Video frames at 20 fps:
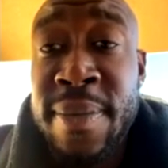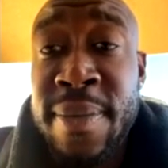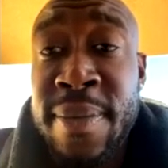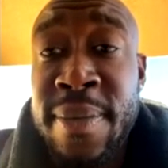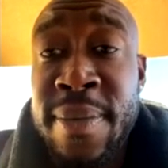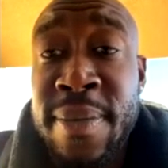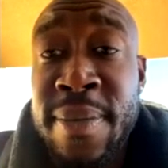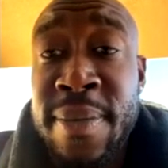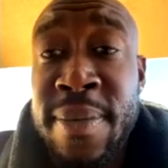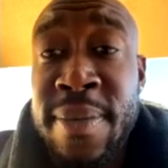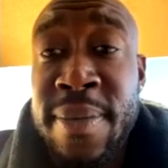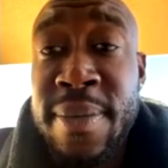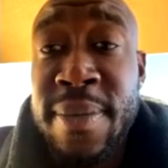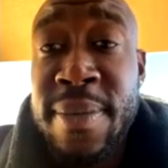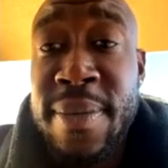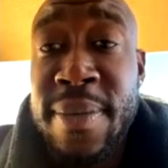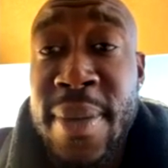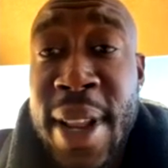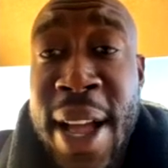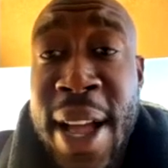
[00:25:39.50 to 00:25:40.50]
I'm gonna send
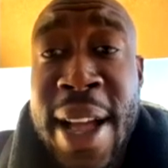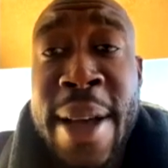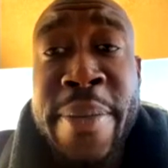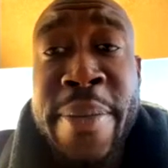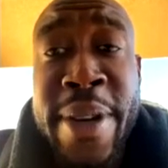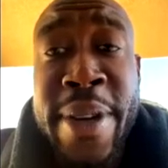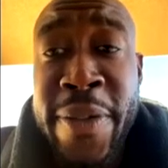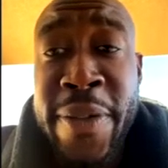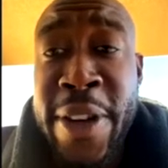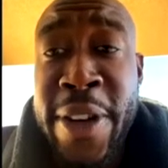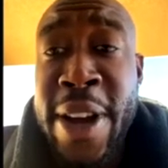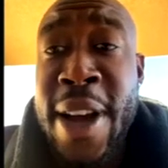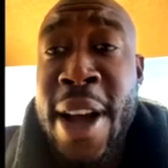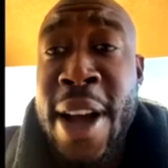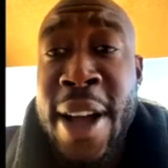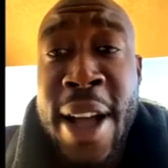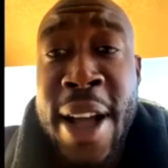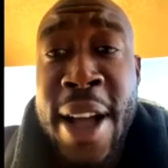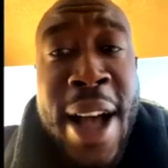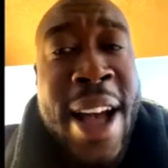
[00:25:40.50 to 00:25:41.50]
you my footage too. When
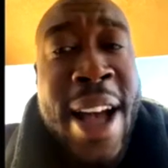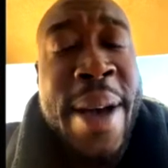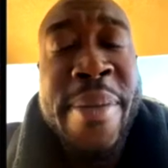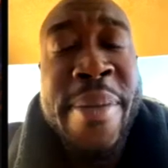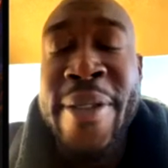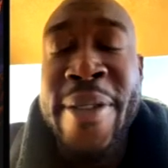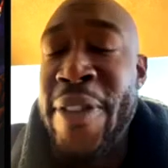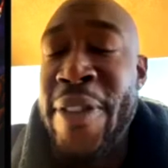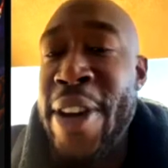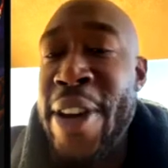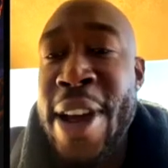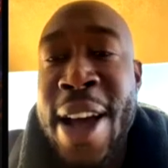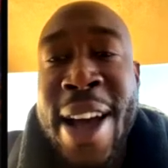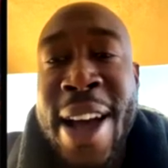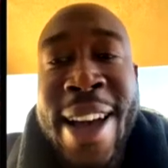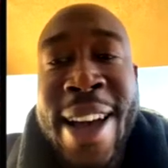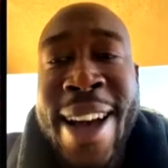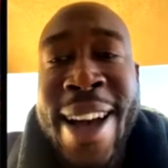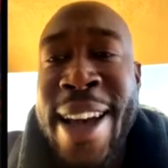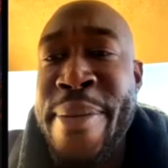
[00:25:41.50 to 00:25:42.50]
you tag me,
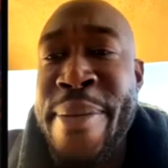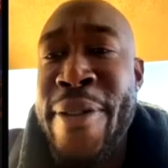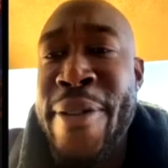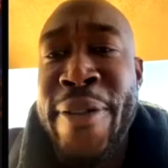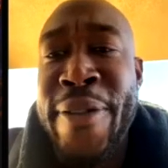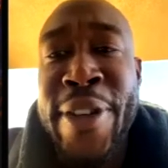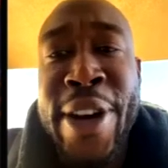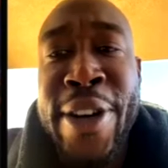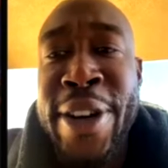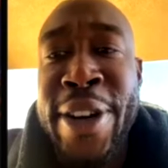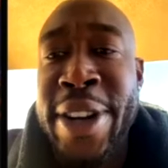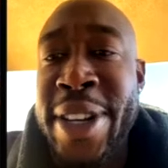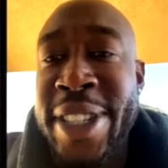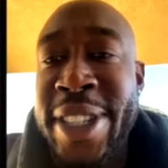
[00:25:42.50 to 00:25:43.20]
I'm gonna tag you.